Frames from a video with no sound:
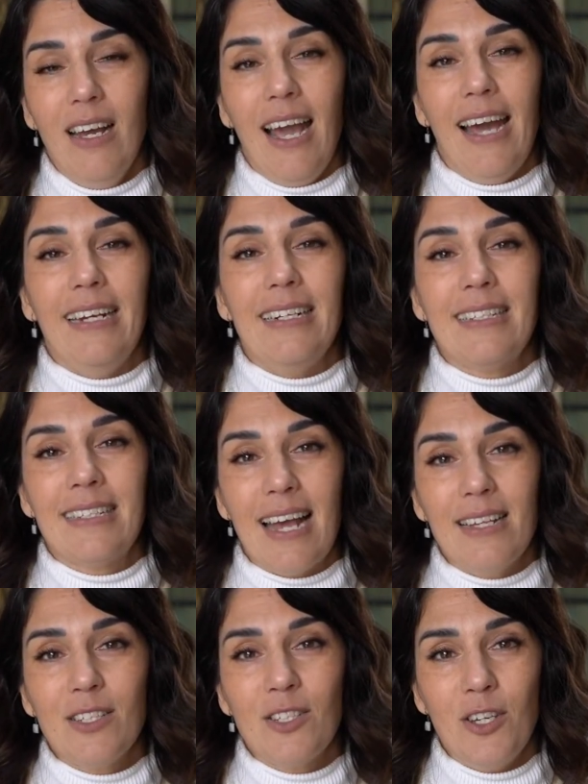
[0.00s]
And it
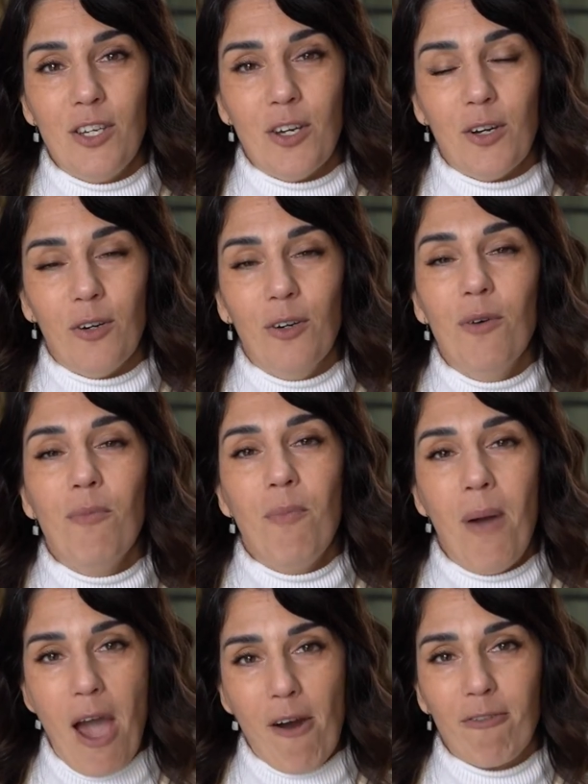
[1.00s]
says to you,
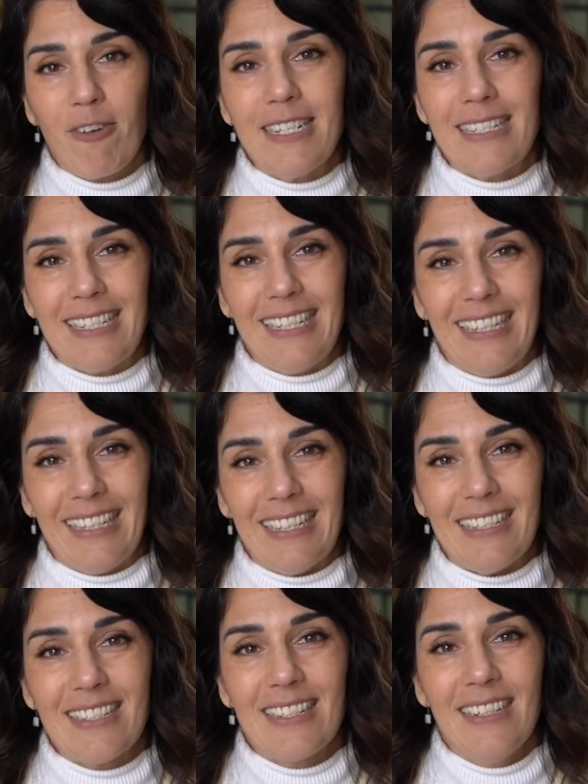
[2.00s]
paraphrased in
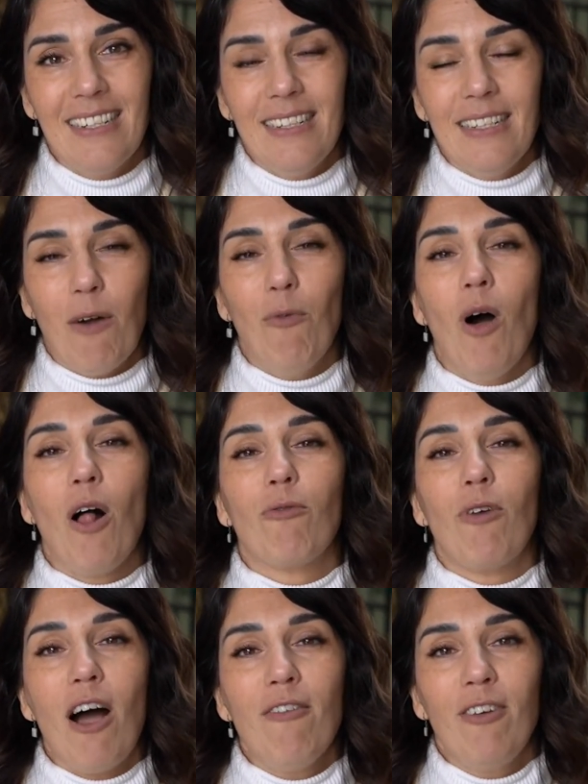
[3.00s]
English, that while
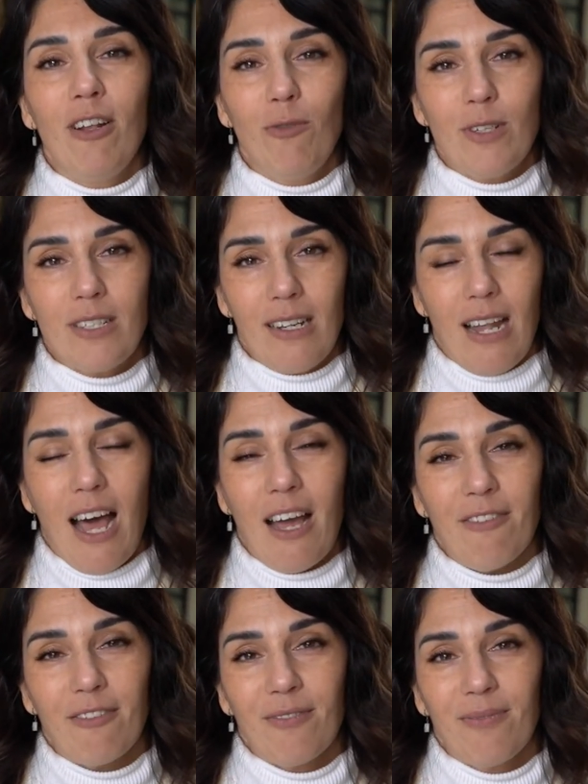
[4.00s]
Raphael was alive,
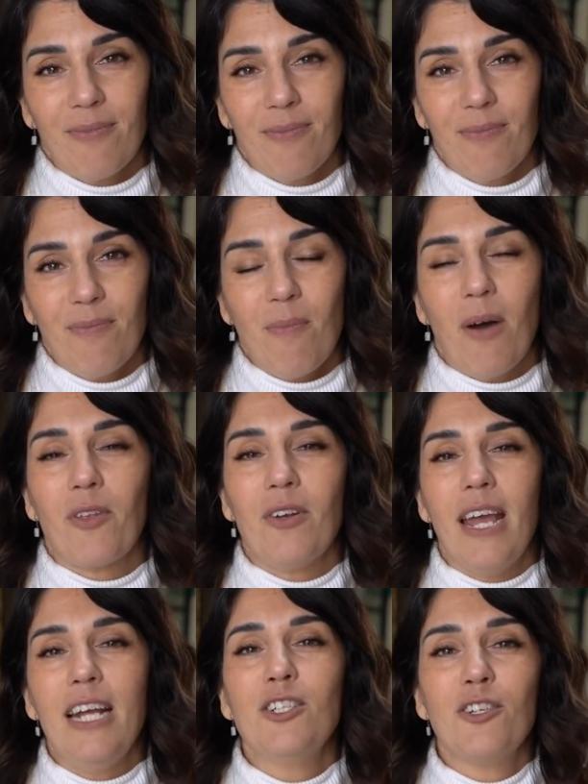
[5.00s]
Mother
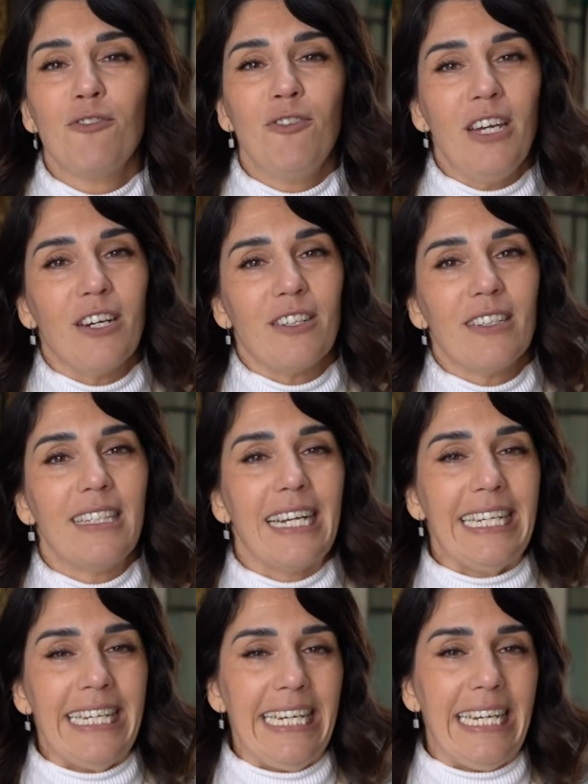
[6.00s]
Nature feared that
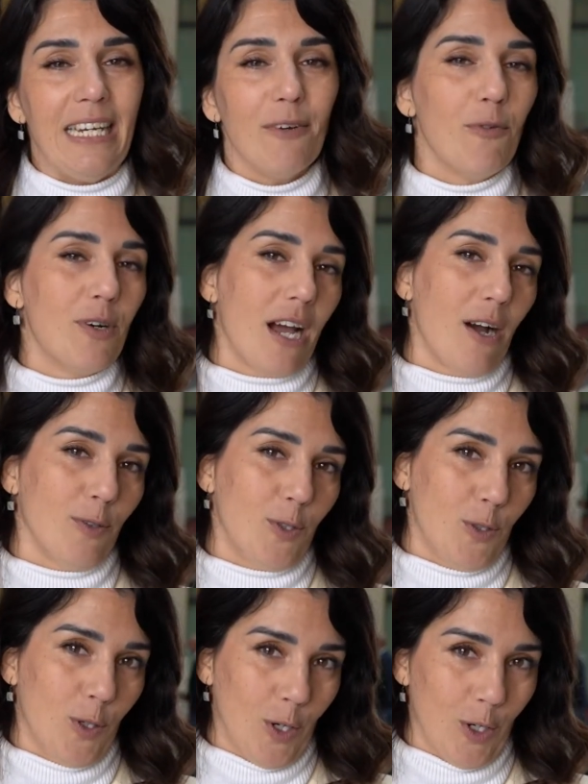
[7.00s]
he would
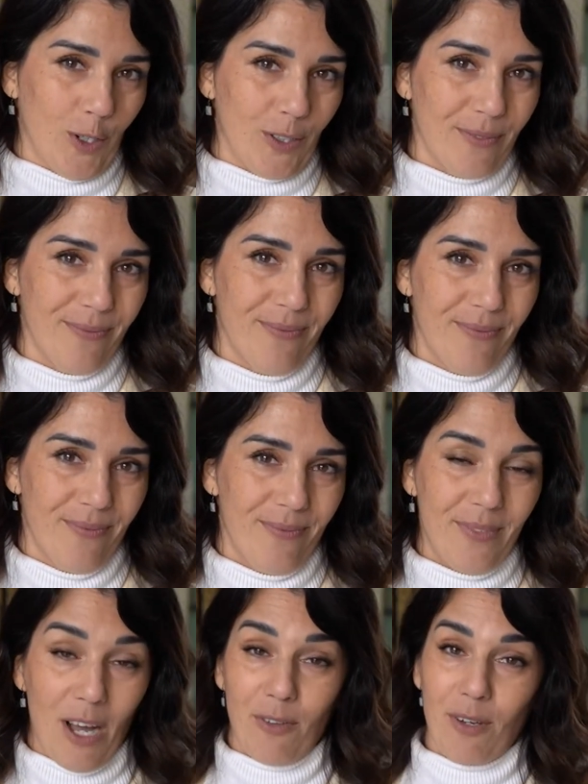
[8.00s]
outdo her.
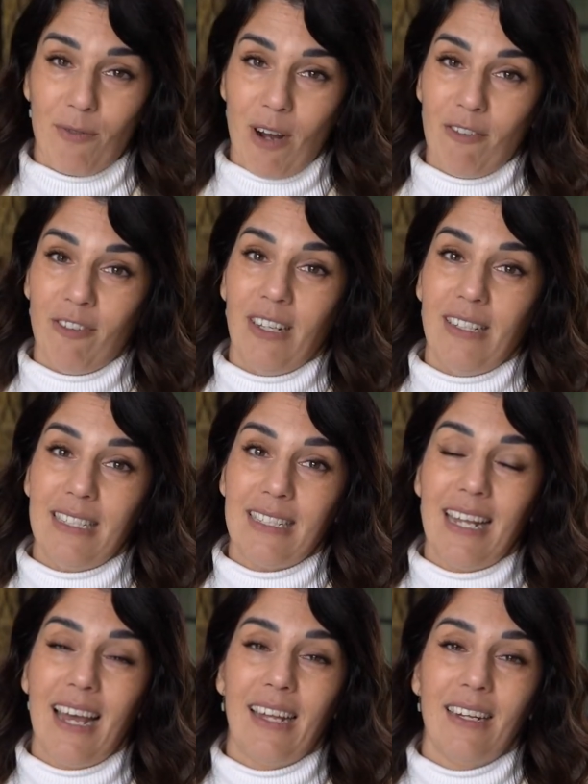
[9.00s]
Now that Raphael is
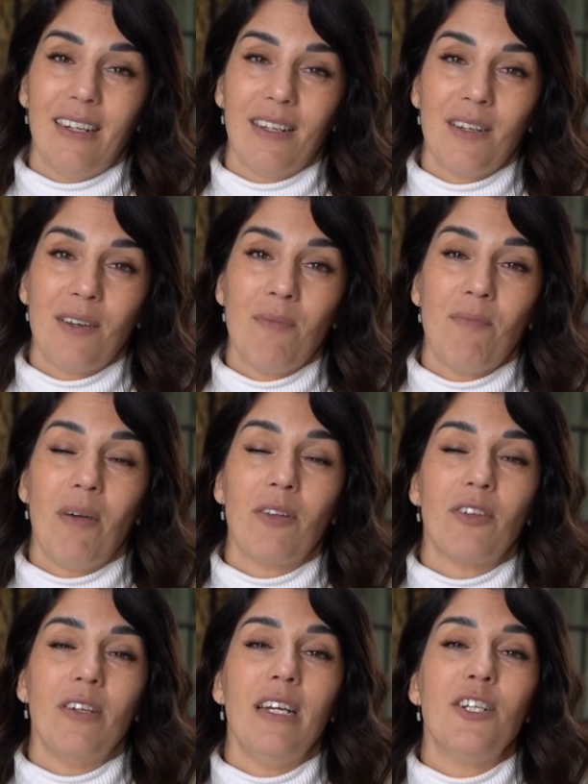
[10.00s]
dead,
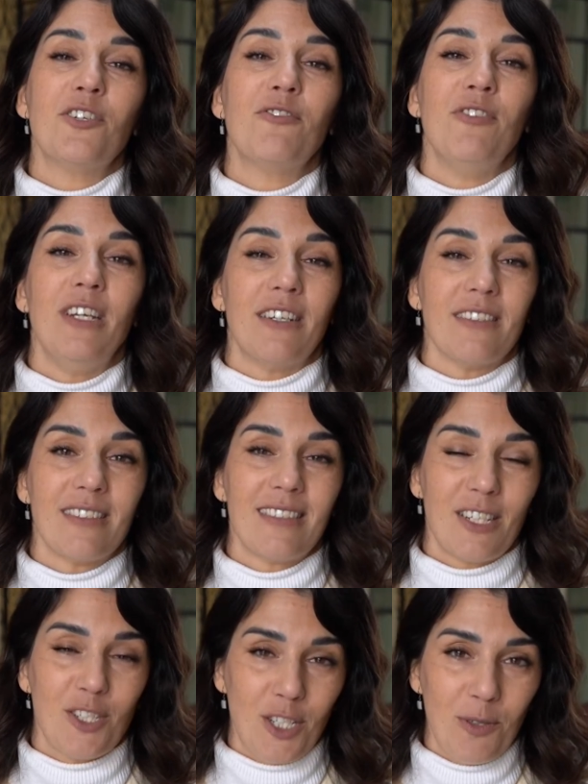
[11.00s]
Mother Nature fears
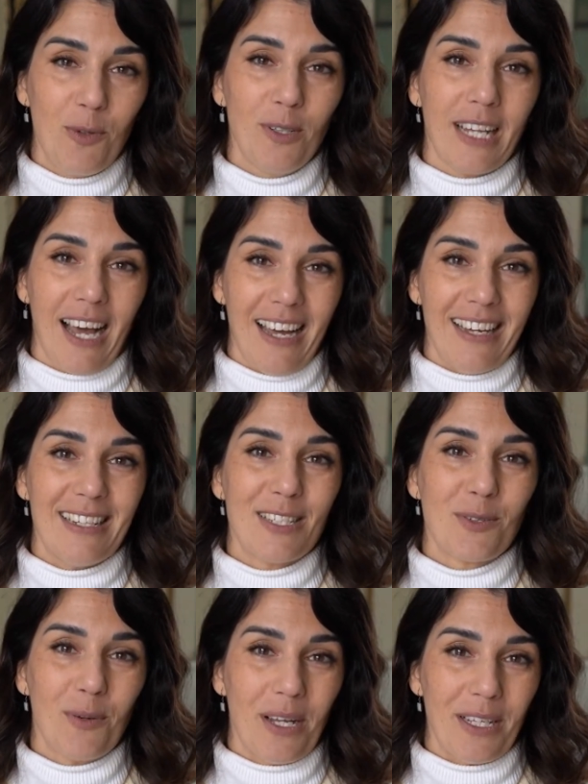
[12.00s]
that she will die
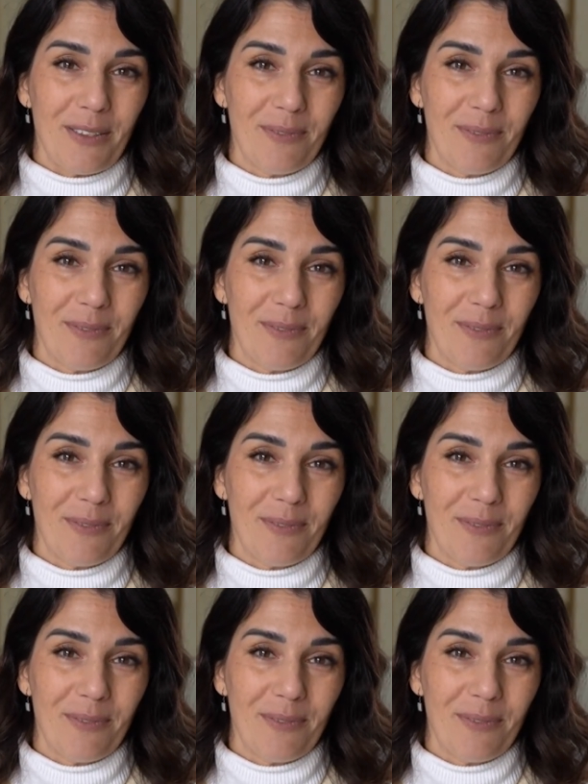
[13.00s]
as well.